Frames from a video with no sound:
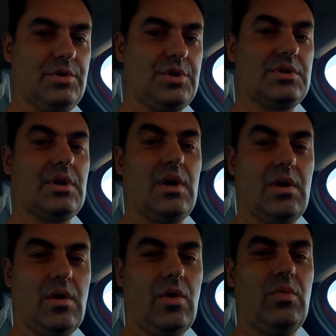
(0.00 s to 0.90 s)
which is
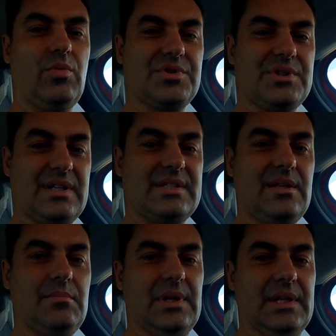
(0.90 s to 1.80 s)
almost
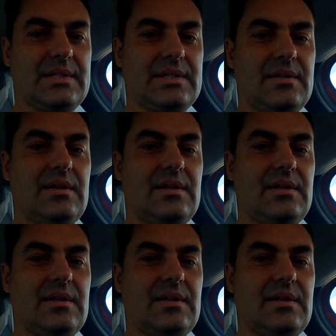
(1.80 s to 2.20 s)
16 minutes.